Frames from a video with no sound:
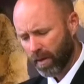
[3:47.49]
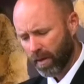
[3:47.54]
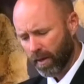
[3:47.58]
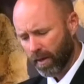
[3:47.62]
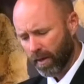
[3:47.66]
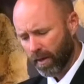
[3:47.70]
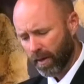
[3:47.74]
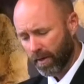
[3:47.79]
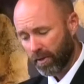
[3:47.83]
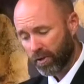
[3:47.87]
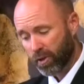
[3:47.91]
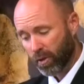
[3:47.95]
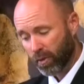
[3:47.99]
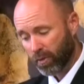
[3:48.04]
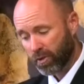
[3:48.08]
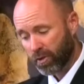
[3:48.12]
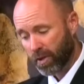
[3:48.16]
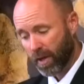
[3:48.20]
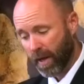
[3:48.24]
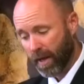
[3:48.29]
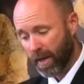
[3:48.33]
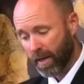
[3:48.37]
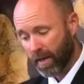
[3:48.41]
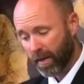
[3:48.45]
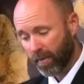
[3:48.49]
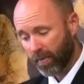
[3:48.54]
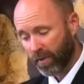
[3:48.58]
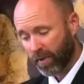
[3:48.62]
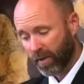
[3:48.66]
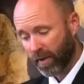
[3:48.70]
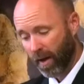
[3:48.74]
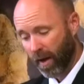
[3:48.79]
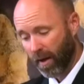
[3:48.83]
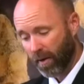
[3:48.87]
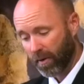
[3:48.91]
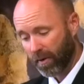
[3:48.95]
And he shall take of the
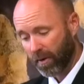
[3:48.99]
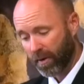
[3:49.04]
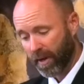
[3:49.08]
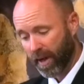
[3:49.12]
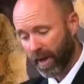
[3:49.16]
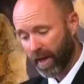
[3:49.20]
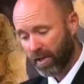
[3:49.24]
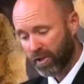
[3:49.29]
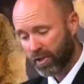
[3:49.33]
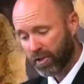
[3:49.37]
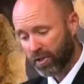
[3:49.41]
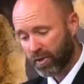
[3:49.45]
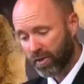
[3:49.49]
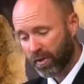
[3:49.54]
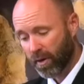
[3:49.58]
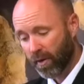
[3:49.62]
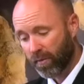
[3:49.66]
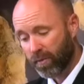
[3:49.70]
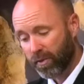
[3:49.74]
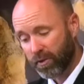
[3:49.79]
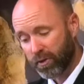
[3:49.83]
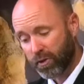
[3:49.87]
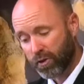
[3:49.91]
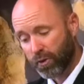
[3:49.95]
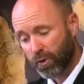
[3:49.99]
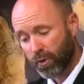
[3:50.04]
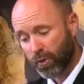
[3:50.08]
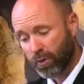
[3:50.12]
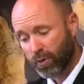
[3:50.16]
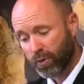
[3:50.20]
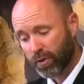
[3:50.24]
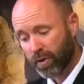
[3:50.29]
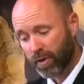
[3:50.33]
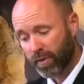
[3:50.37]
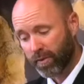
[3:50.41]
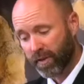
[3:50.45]
congregation of the
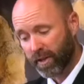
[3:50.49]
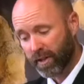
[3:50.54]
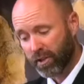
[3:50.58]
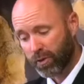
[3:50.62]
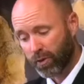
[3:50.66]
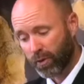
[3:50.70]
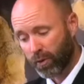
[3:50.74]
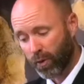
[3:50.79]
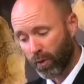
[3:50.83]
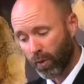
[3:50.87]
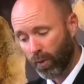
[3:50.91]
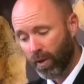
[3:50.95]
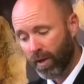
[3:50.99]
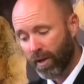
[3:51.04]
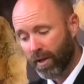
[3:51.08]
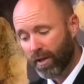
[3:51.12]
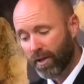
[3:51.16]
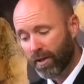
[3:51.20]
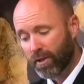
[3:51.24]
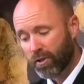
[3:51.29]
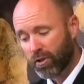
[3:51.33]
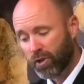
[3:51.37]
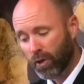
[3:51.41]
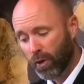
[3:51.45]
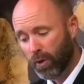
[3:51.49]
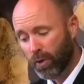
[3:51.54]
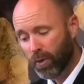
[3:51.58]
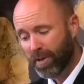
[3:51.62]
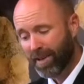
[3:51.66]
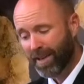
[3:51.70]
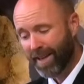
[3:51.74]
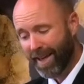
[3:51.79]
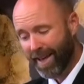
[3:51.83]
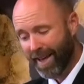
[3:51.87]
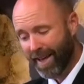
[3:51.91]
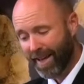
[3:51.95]
children of Israel two
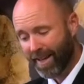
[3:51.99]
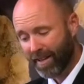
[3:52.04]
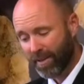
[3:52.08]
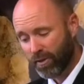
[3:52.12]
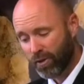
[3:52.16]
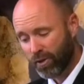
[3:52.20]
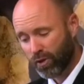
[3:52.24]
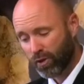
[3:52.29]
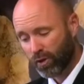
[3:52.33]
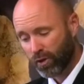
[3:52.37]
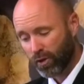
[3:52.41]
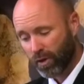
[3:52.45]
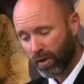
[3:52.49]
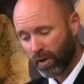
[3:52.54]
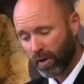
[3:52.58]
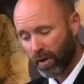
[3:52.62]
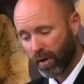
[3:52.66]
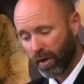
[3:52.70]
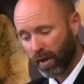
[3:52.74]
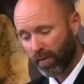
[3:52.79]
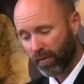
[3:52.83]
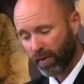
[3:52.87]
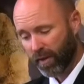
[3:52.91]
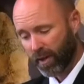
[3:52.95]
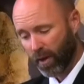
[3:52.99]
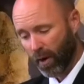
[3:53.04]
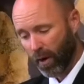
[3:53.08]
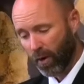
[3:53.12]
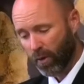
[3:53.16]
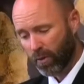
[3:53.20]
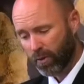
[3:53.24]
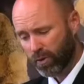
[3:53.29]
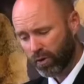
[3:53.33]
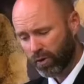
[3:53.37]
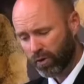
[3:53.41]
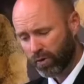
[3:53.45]
kids of the
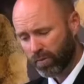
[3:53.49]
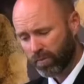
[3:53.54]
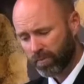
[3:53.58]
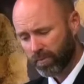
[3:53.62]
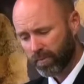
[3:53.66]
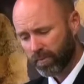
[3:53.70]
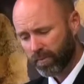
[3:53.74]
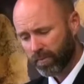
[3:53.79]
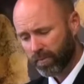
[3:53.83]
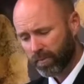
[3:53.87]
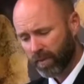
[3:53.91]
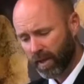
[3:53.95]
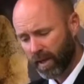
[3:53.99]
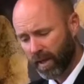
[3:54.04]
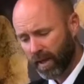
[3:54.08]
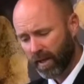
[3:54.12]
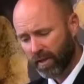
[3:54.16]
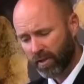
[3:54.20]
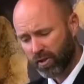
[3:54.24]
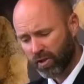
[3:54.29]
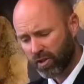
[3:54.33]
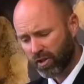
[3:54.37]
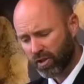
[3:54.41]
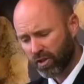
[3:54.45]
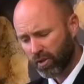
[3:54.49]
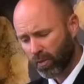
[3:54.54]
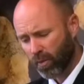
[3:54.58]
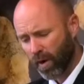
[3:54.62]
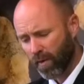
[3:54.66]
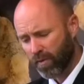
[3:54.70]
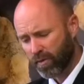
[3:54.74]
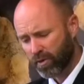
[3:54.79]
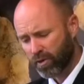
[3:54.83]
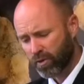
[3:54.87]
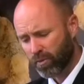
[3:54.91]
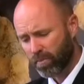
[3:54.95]
goats kids is just a
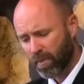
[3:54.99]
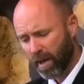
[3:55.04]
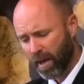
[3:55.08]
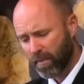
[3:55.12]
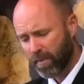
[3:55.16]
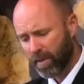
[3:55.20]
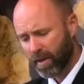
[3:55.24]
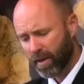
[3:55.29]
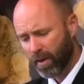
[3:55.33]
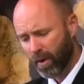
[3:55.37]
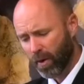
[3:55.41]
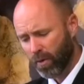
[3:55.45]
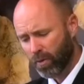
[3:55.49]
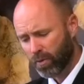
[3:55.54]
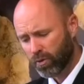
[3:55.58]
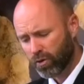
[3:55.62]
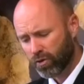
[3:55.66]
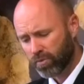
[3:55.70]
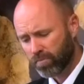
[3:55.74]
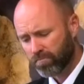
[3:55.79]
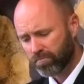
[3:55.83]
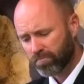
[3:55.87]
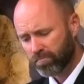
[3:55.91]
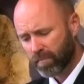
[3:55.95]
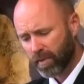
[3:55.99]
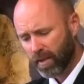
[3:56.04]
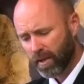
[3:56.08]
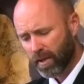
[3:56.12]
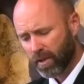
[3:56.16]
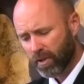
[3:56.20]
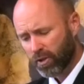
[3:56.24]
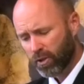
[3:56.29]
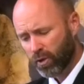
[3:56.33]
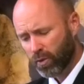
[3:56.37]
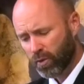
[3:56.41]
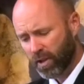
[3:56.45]
reference to baby goats.
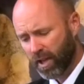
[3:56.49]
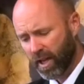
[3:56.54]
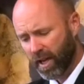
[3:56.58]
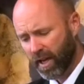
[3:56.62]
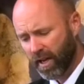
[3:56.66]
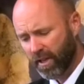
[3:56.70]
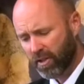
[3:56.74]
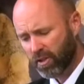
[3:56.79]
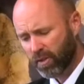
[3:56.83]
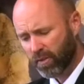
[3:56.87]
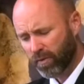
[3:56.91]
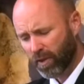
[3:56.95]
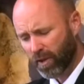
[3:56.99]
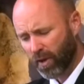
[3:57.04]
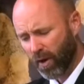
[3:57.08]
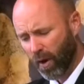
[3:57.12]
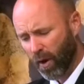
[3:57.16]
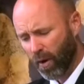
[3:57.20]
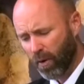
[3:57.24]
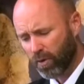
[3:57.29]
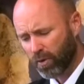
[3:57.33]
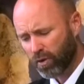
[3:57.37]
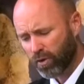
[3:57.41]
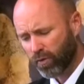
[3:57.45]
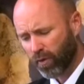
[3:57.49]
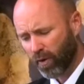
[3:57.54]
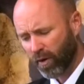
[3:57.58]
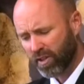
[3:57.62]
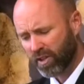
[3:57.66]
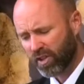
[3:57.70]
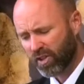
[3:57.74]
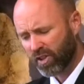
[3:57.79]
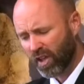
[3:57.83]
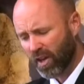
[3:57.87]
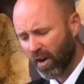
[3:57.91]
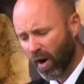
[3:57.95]
Two kids of the goats for a
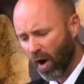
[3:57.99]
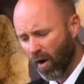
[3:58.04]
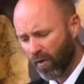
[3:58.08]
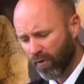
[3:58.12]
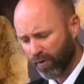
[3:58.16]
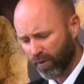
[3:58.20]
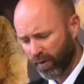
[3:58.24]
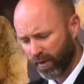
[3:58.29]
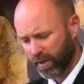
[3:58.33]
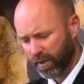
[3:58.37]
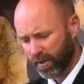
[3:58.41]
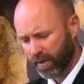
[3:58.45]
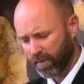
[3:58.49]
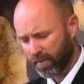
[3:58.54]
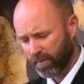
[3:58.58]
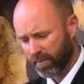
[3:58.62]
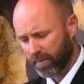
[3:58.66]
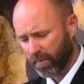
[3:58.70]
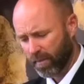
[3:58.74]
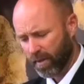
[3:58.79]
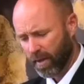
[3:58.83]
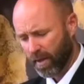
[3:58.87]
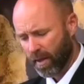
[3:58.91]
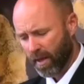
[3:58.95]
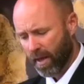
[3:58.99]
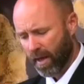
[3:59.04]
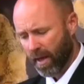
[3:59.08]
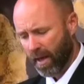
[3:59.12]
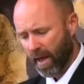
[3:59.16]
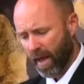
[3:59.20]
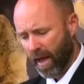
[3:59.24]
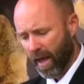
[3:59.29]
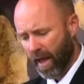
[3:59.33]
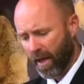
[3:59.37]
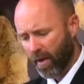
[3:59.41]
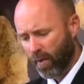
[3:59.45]
sin offering,
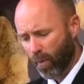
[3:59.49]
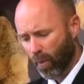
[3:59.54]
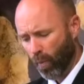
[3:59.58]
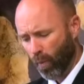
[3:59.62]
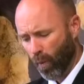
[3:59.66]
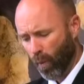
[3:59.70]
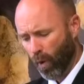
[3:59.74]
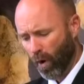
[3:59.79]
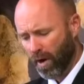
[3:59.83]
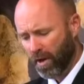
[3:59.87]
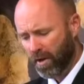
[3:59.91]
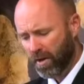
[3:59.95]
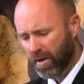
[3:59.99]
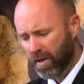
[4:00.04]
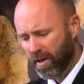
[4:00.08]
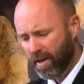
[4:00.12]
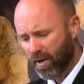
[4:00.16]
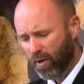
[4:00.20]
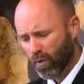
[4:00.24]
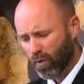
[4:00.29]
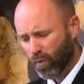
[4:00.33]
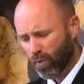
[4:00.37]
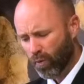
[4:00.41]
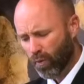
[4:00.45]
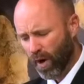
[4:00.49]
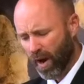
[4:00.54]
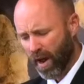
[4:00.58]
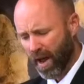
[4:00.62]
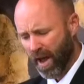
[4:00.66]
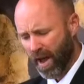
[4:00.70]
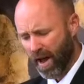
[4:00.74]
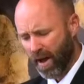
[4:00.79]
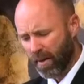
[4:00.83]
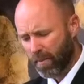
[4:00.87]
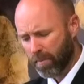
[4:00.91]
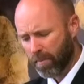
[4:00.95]
and one
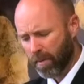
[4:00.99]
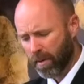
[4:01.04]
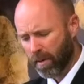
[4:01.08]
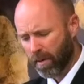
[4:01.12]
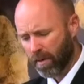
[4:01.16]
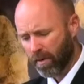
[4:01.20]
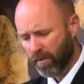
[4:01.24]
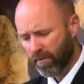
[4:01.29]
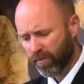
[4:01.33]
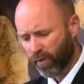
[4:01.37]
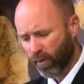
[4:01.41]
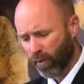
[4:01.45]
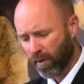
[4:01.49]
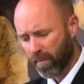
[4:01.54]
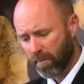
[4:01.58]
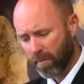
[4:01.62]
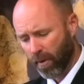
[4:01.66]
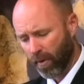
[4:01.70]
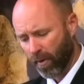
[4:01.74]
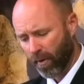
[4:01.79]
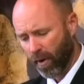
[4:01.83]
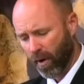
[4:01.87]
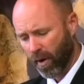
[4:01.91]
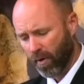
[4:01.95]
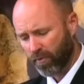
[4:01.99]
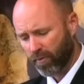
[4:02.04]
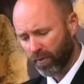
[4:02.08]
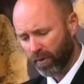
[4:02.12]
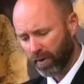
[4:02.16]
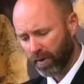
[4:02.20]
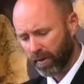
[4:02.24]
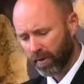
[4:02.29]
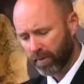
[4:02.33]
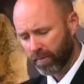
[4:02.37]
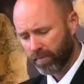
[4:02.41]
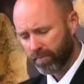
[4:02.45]
ram for a burnt offering.